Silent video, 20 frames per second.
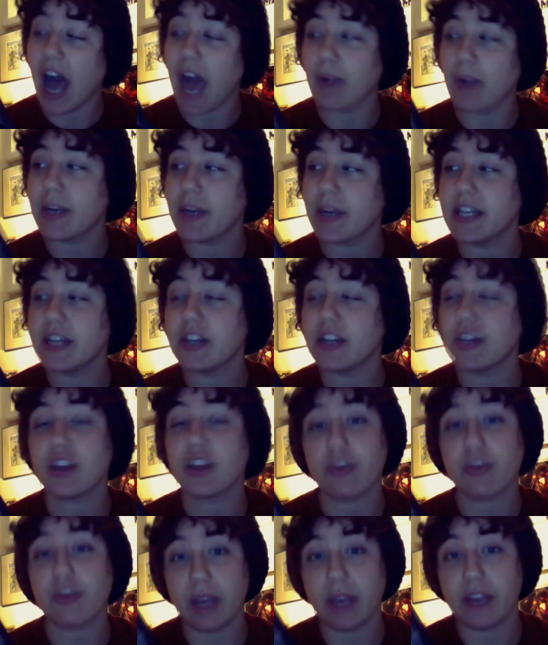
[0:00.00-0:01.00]
I rated it
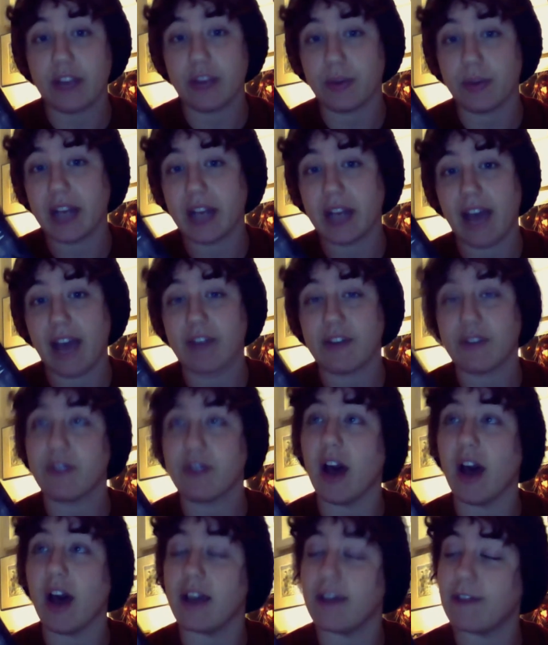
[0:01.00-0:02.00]
a 3, 3.5 out
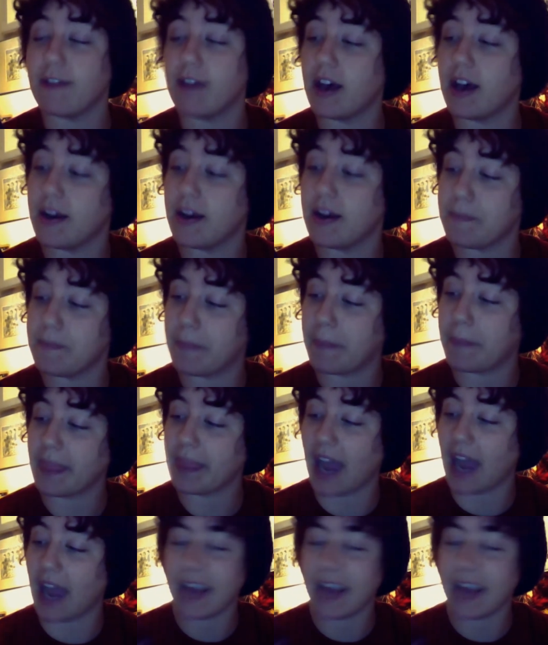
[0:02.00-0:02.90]
of 5.